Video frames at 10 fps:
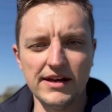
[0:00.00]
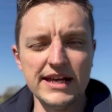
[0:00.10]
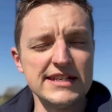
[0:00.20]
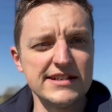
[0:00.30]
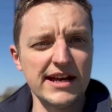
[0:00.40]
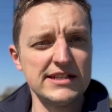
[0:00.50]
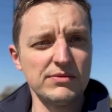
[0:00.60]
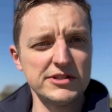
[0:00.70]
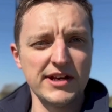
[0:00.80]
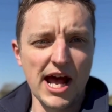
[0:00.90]
insight into
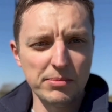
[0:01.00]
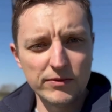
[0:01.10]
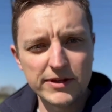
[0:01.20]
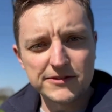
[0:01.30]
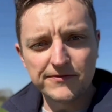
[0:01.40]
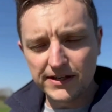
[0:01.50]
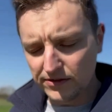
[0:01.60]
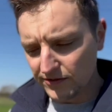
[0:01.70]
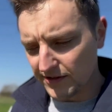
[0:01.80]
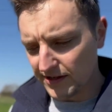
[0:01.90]
what's going to happen with this
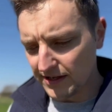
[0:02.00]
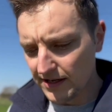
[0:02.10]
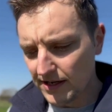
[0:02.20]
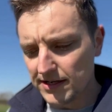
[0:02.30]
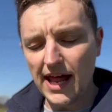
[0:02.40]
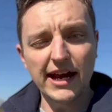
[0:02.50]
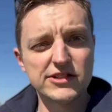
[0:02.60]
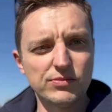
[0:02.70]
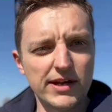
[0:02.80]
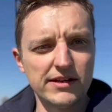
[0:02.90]
field
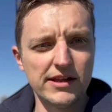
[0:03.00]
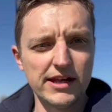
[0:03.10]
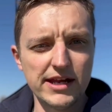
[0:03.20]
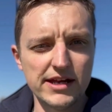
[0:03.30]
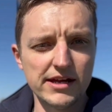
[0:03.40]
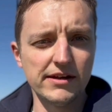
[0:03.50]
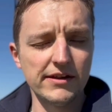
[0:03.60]
next when the